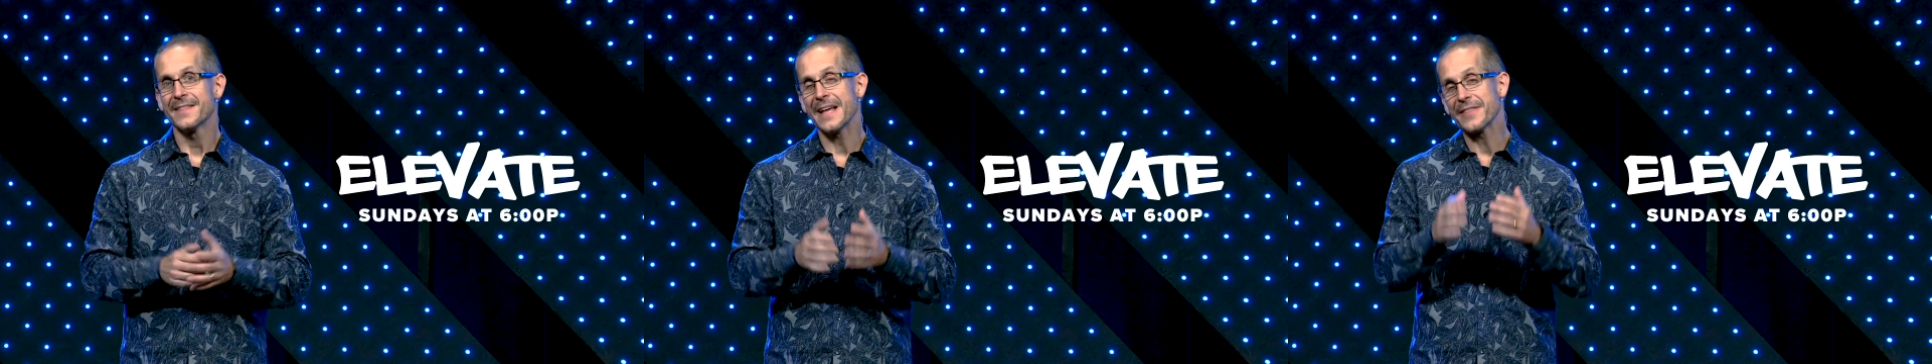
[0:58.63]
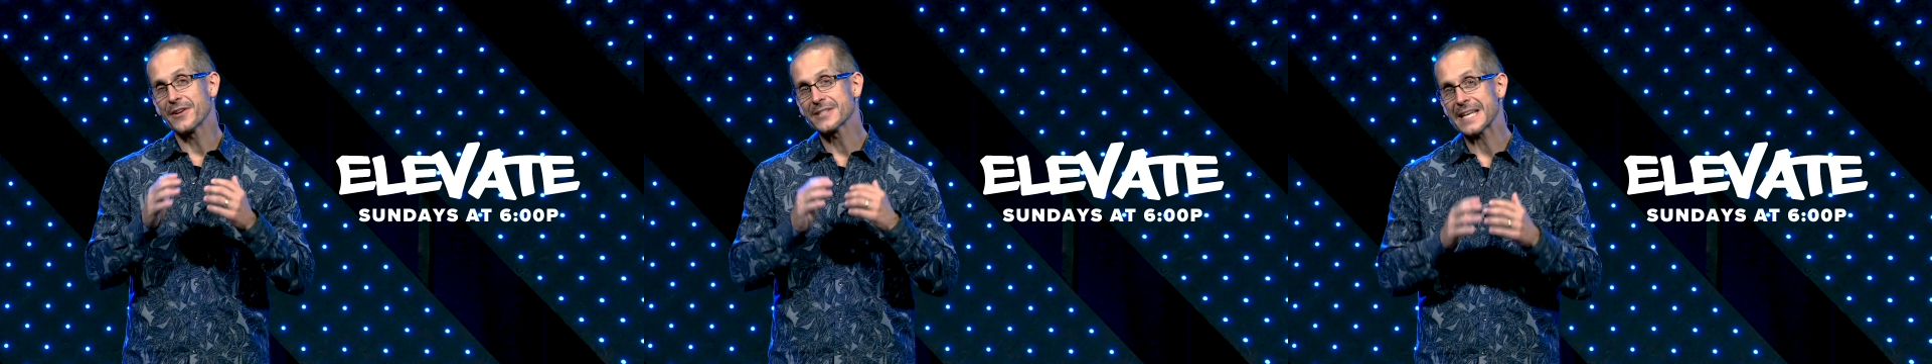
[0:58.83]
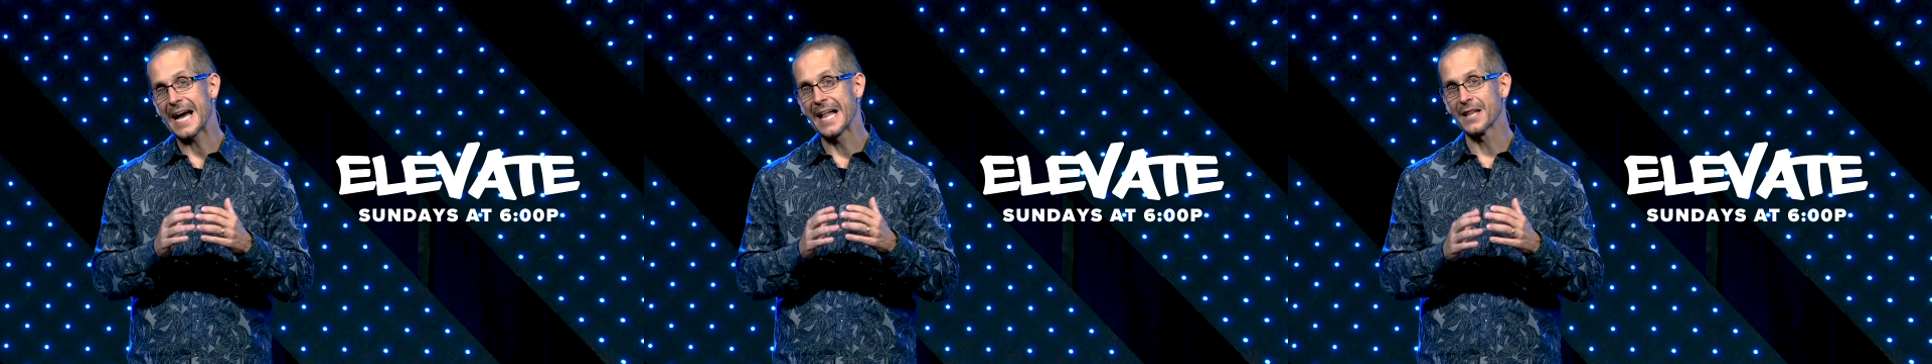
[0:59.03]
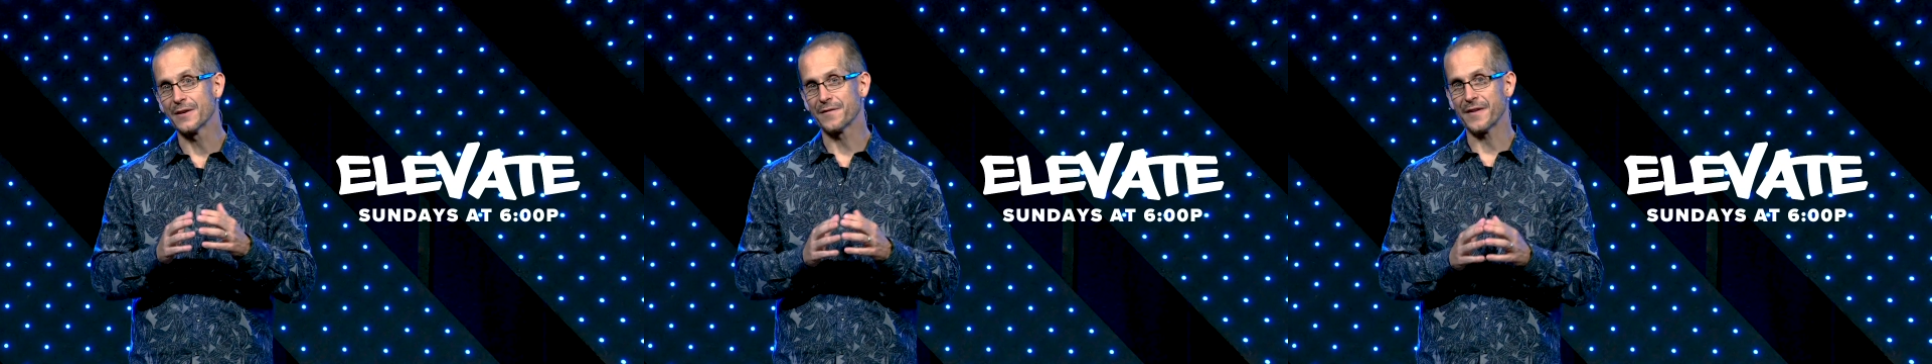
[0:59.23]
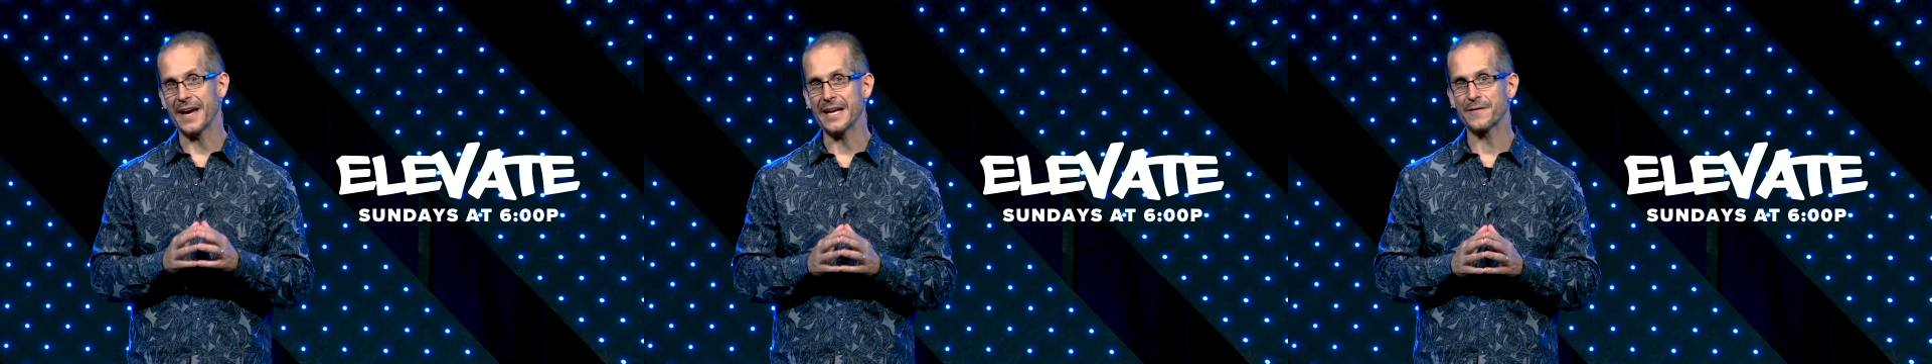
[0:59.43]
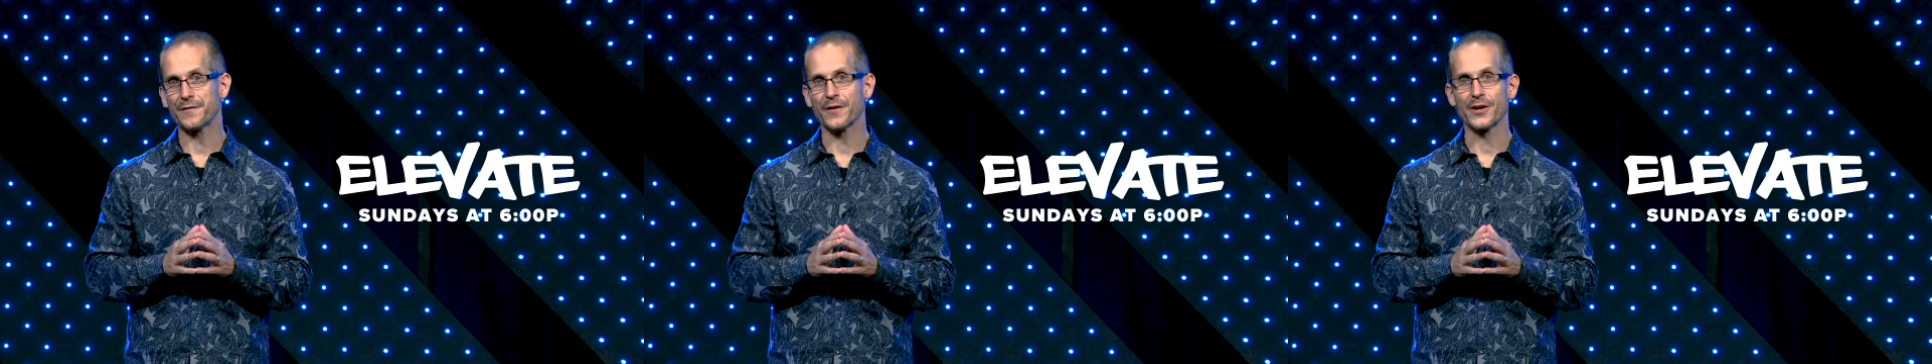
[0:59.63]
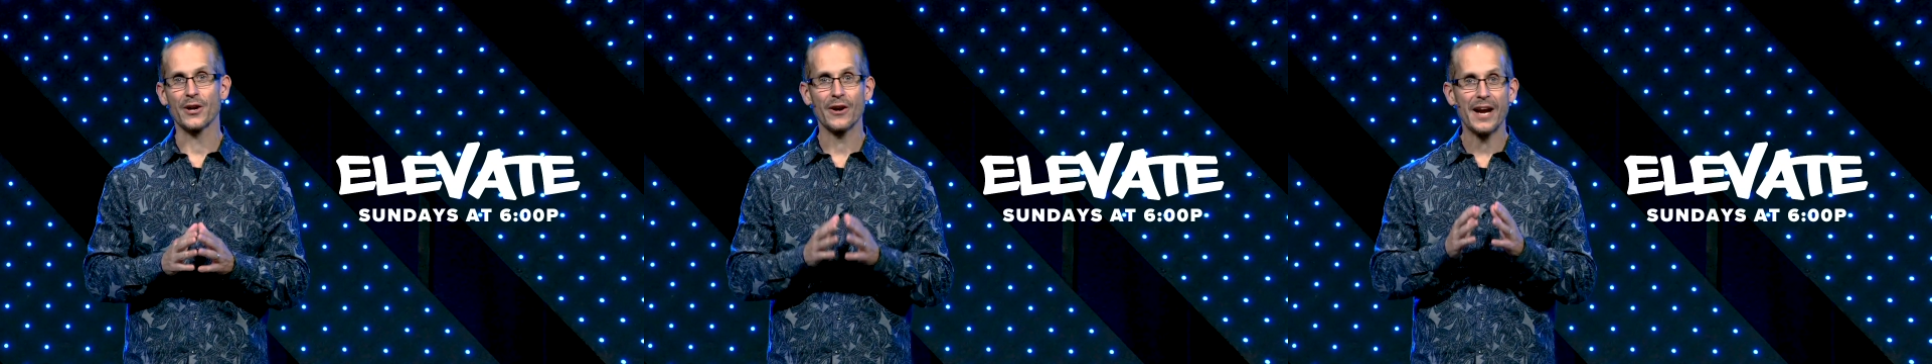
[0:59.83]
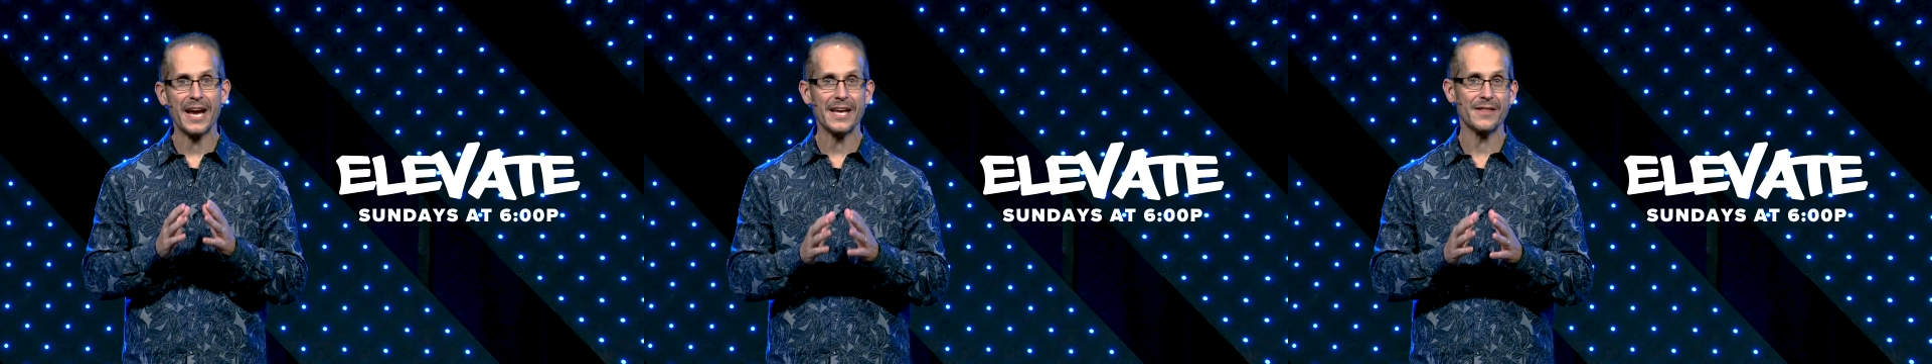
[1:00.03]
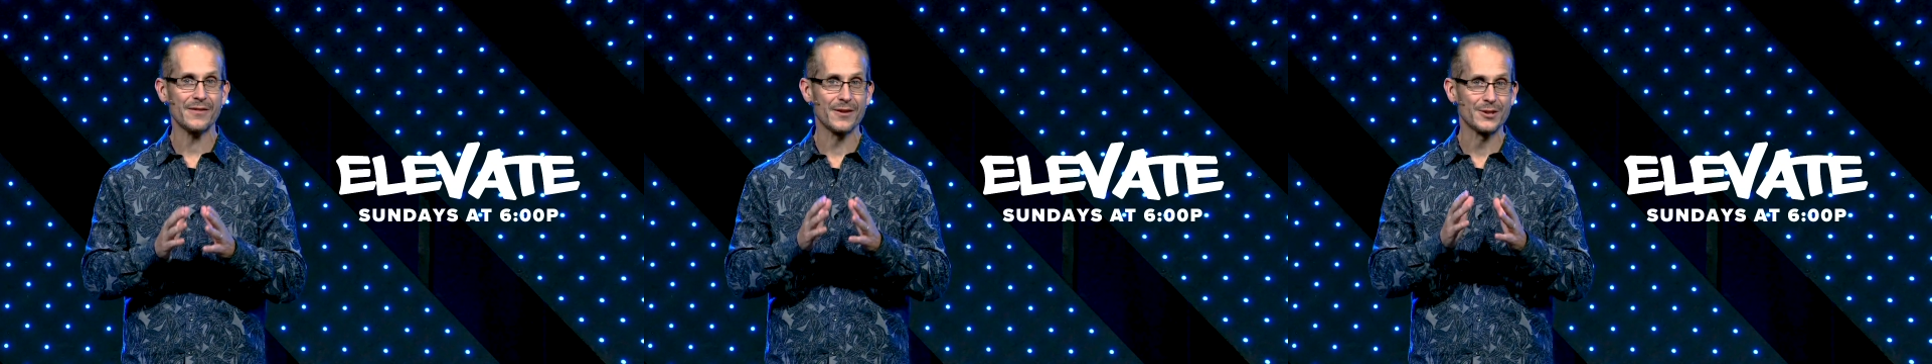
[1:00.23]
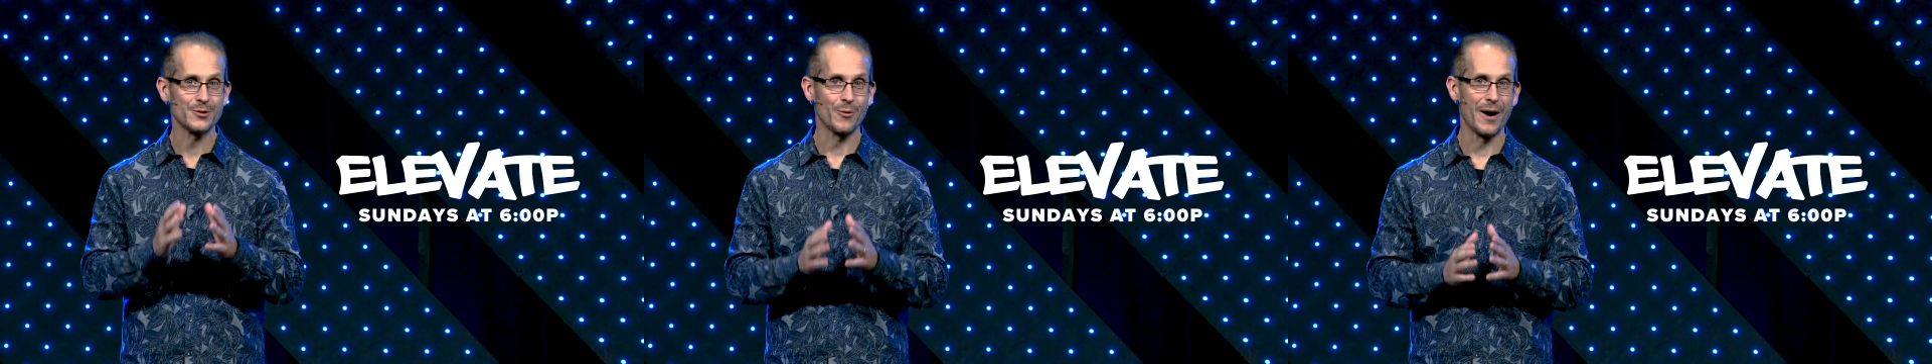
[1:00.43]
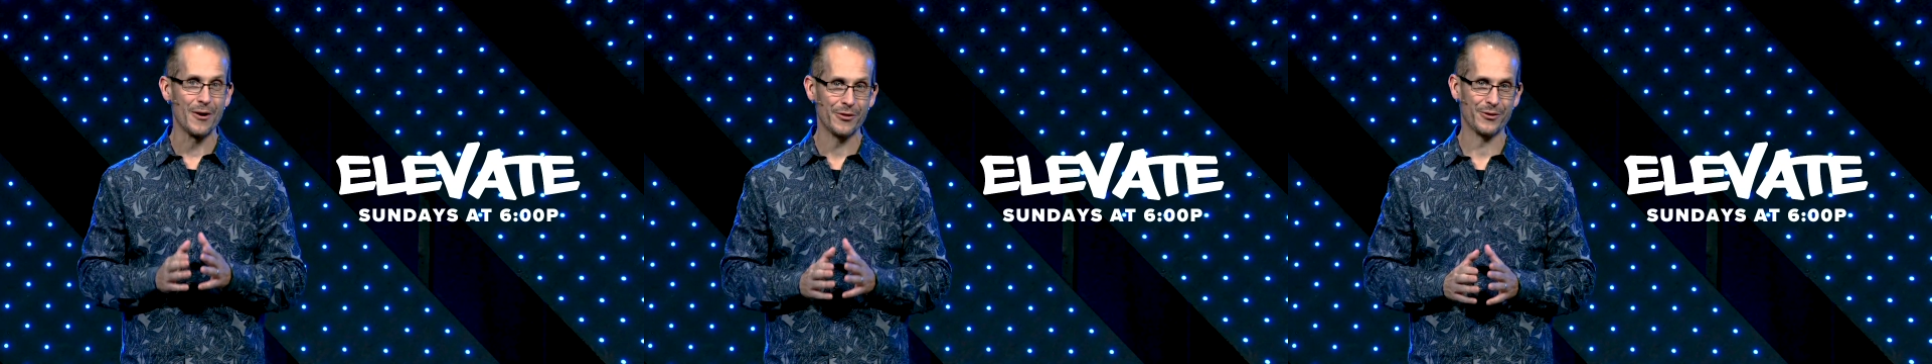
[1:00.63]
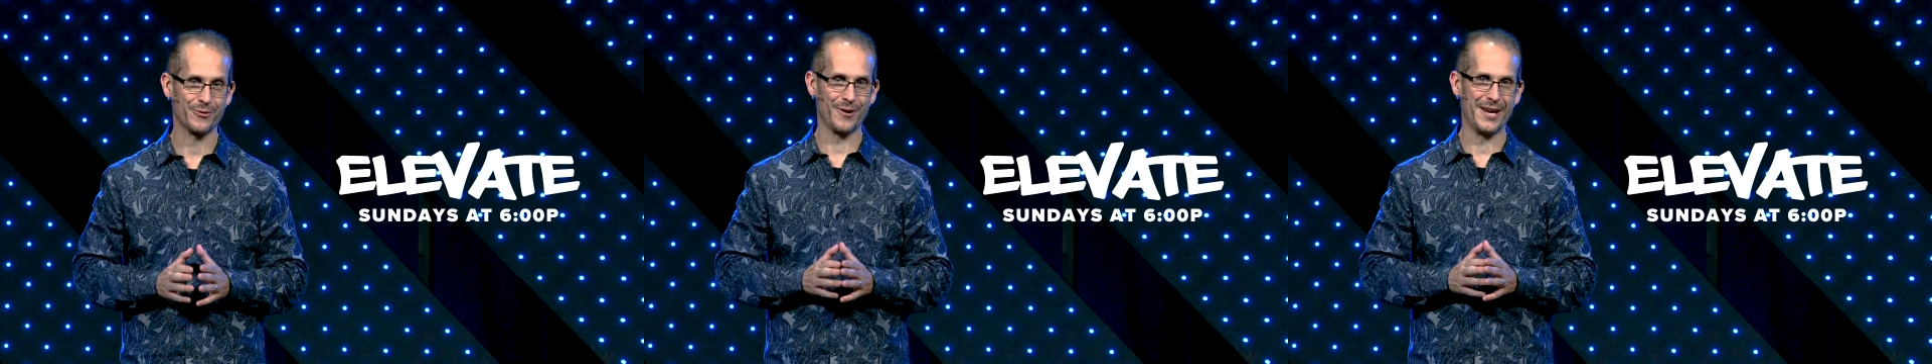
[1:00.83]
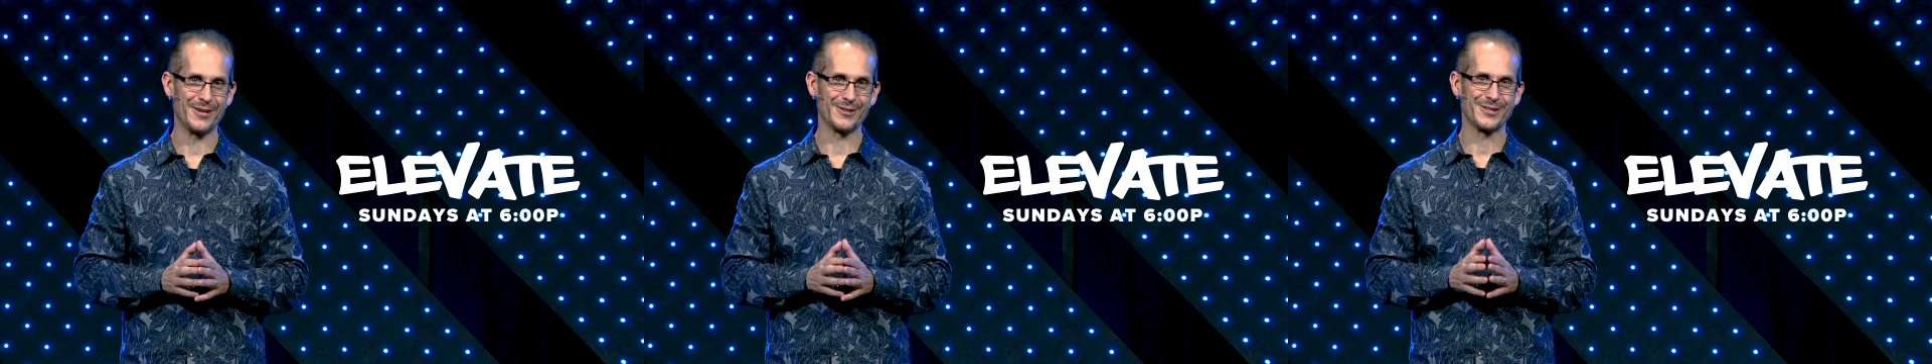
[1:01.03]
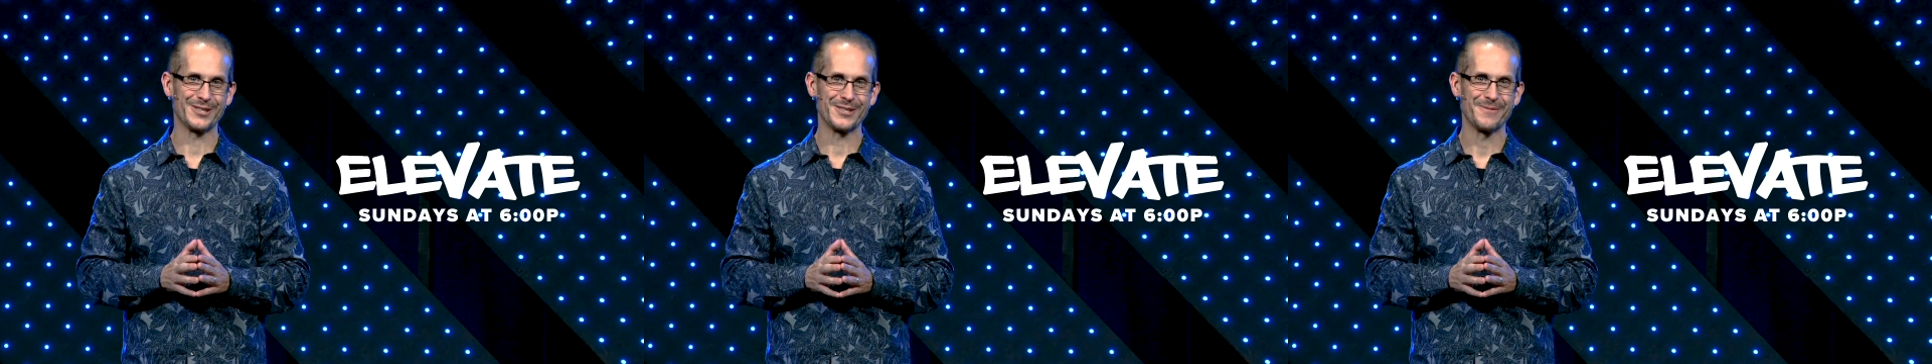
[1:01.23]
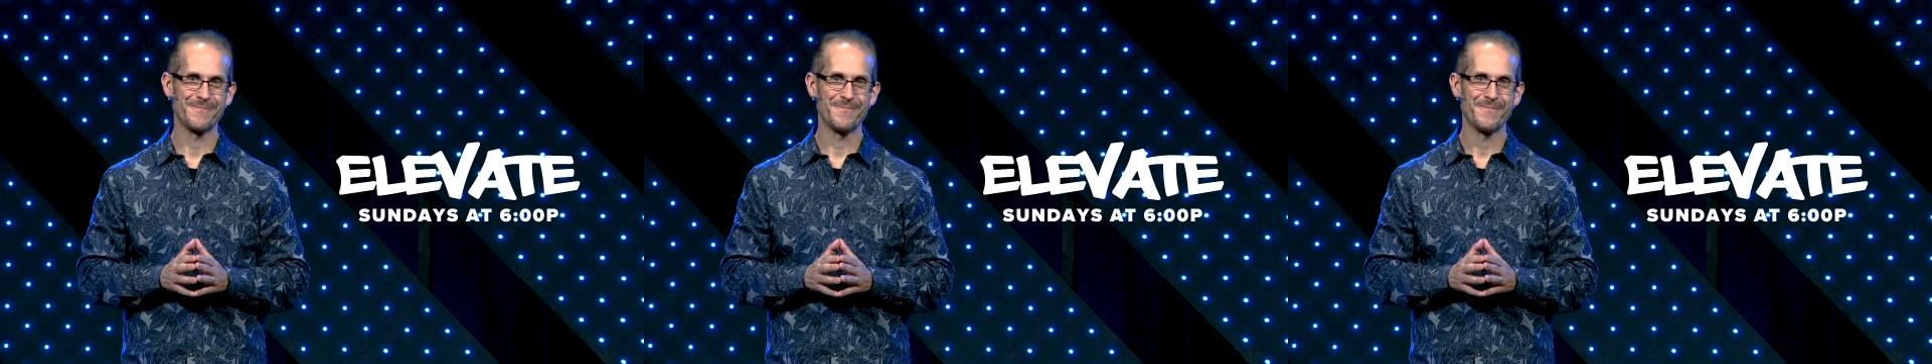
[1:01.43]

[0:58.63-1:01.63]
Then there's Elevate for your 8th to 12th graders.